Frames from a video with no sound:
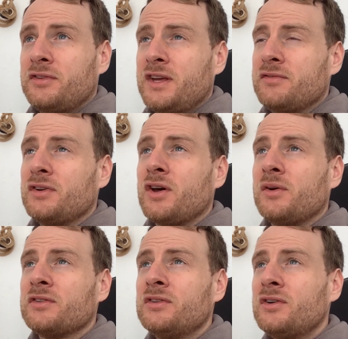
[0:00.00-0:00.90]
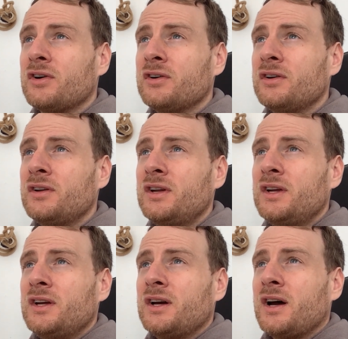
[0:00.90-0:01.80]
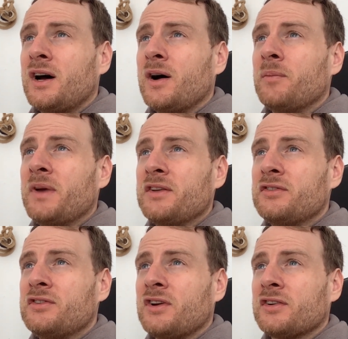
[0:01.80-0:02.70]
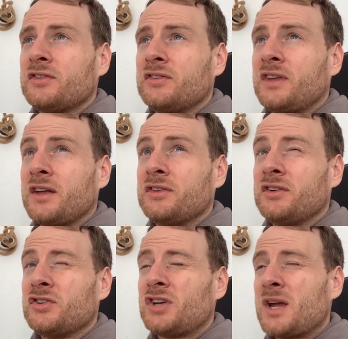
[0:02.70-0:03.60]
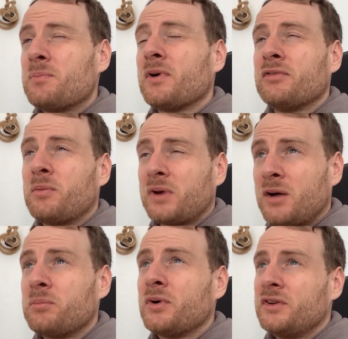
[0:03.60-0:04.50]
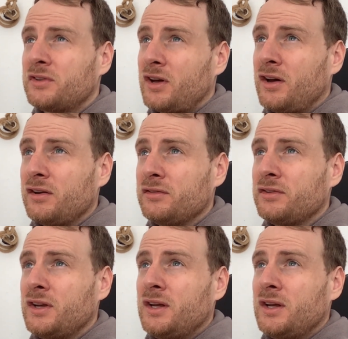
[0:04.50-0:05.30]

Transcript: even though it's not. It's just that the shape of the plant pot is curved,